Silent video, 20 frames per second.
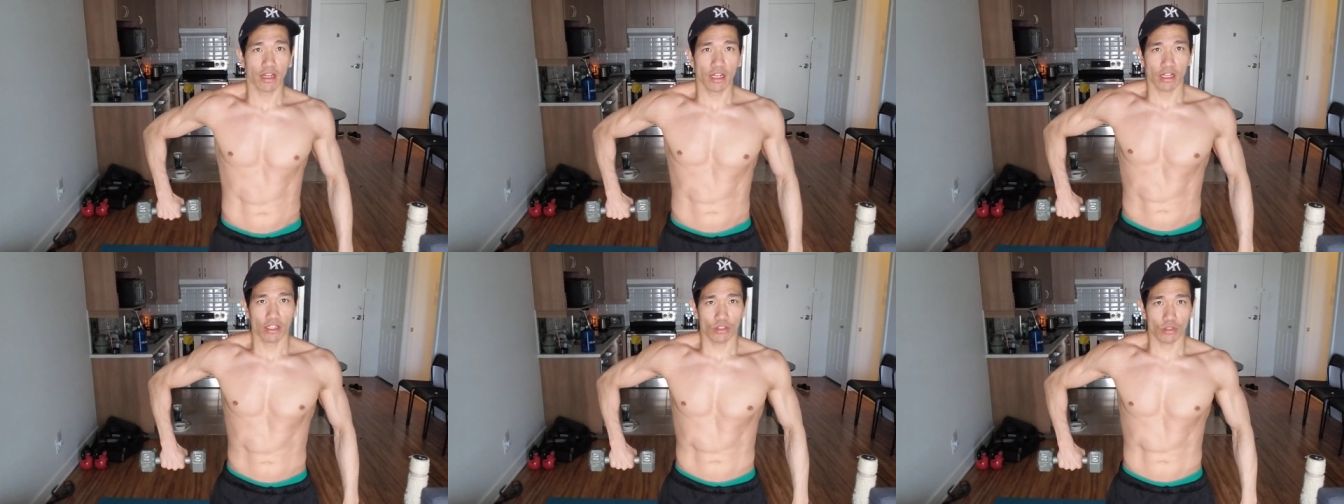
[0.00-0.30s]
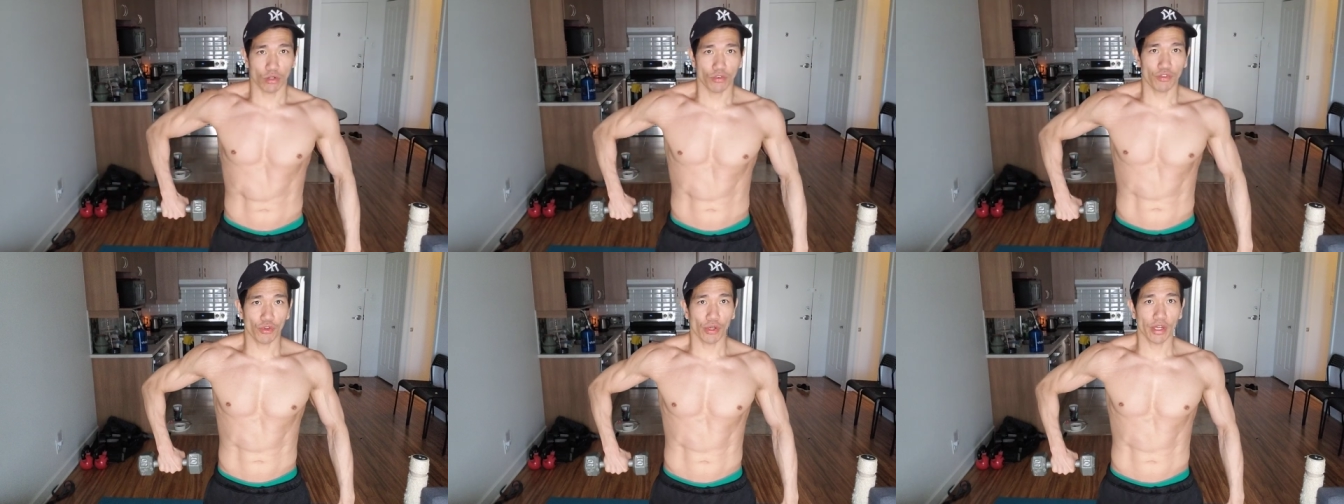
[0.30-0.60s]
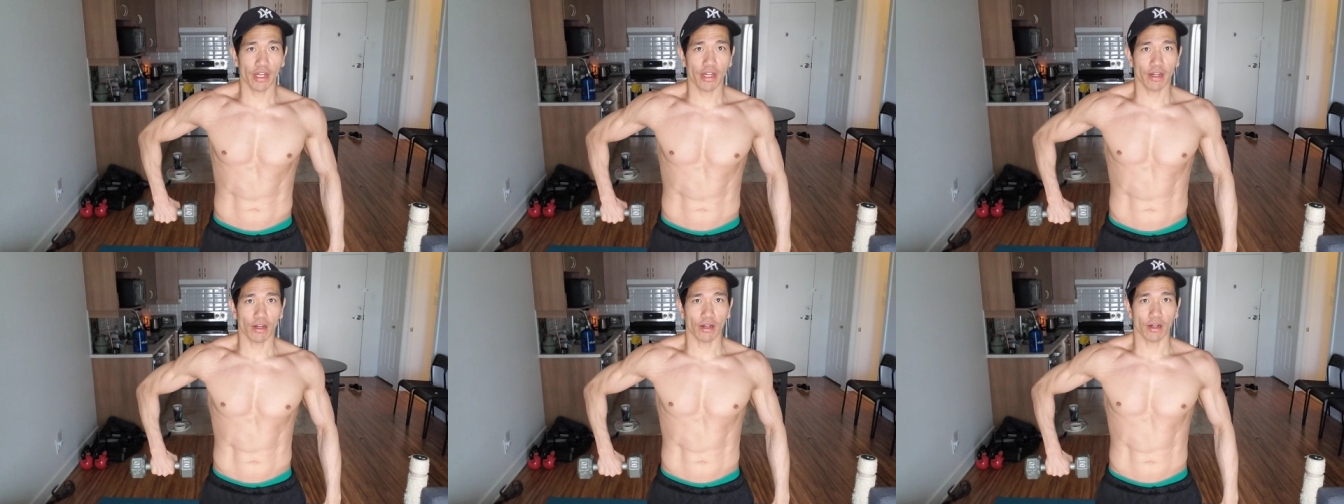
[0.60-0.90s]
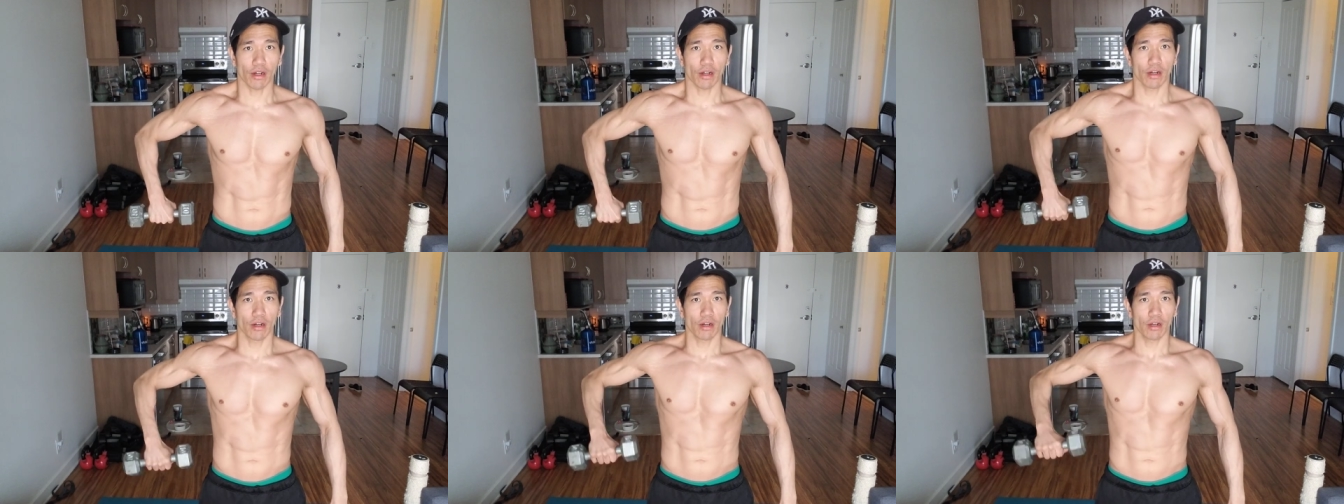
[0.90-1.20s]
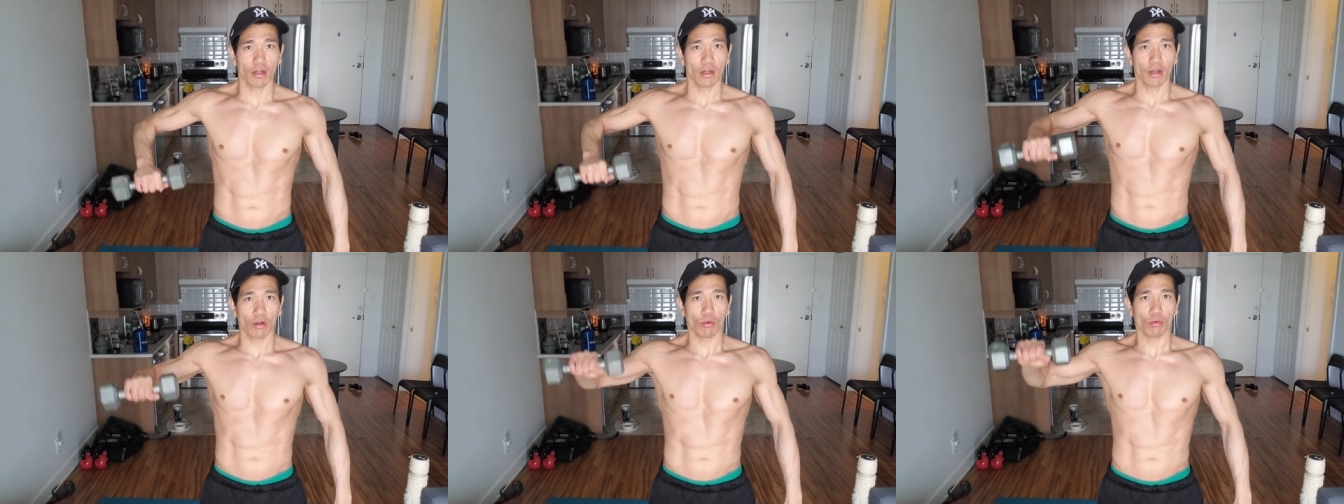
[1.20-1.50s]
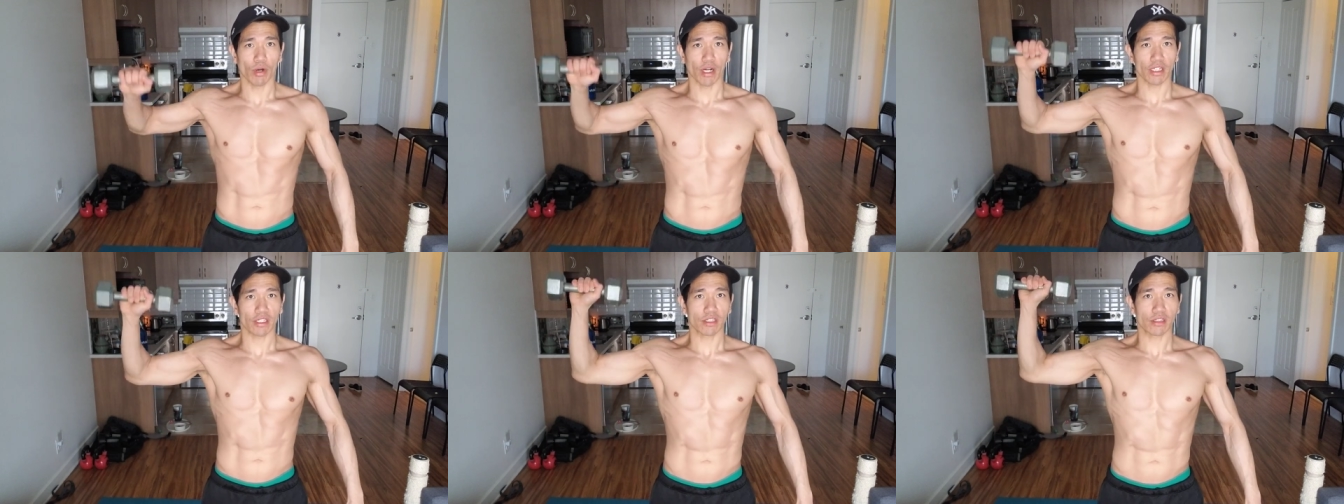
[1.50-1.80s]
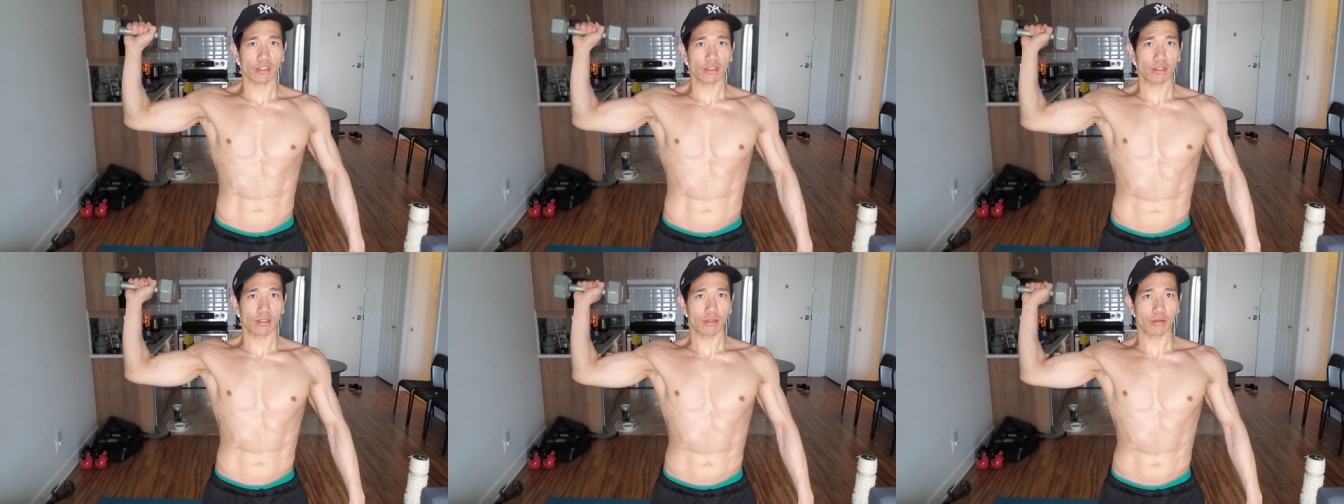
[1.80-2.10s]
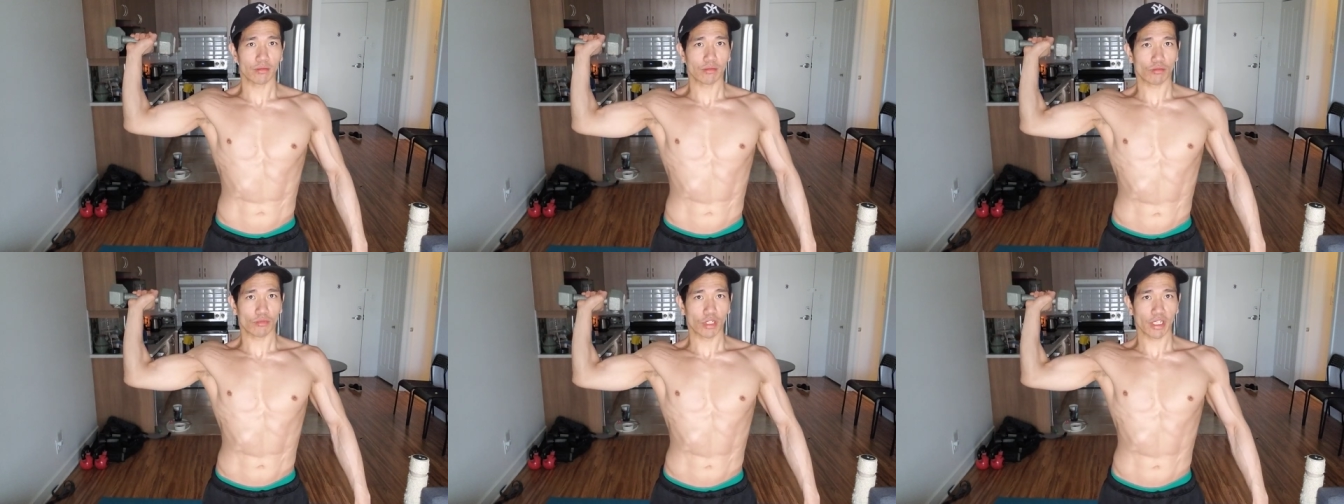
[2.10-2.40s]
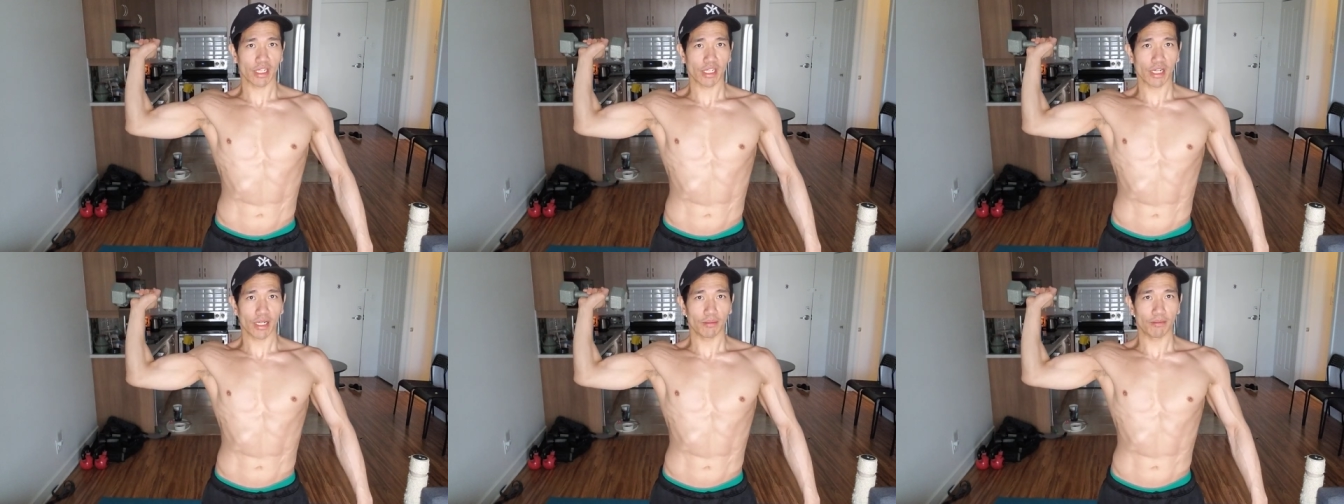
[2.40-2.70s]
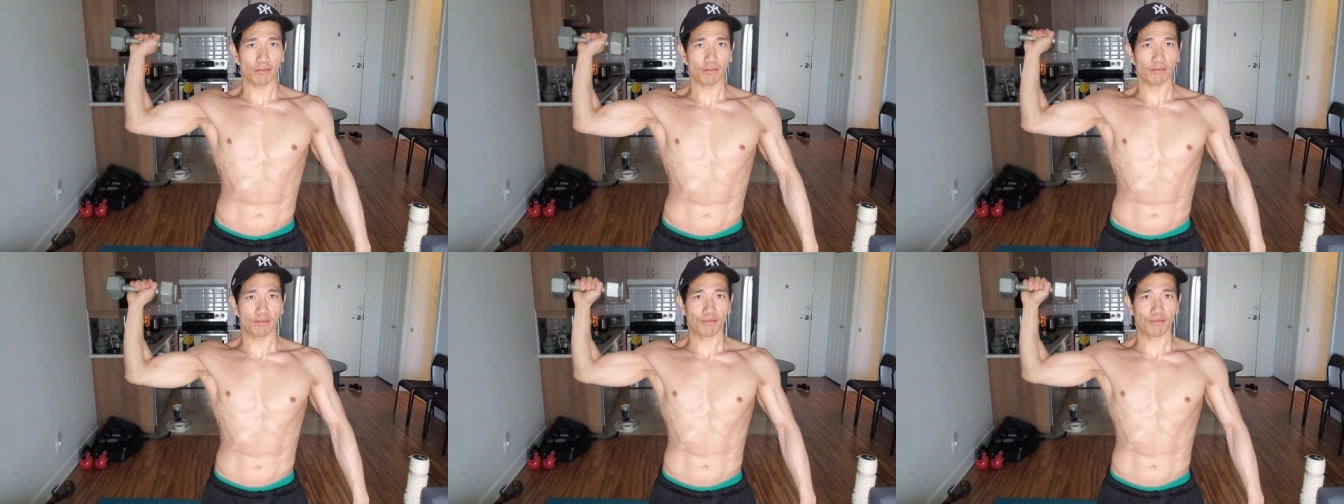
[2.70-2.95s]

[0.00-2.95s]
So if you're here, watch, bring it up